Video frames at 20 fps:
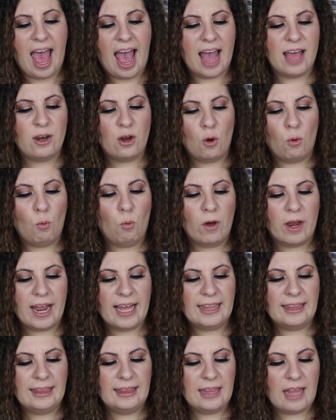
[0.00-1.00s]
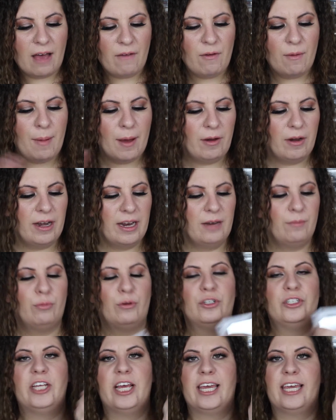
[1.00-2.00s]
And what I love about it in
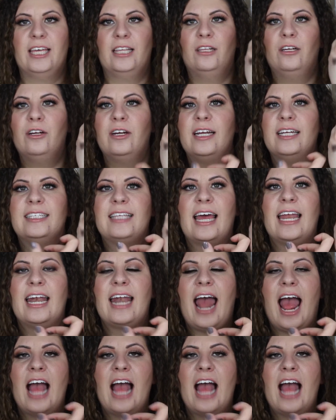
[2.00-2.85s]
particular is that it